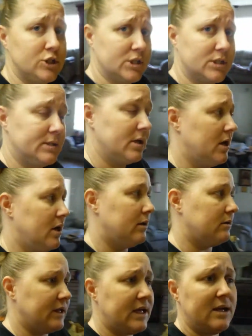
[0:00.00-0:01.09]

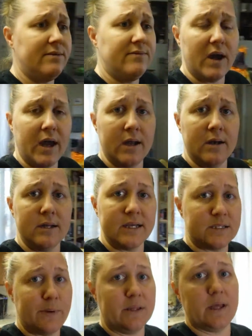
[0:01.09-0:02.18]
just leave and
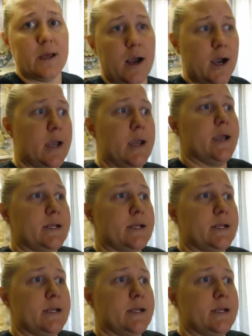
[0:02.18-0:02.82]
expect that I,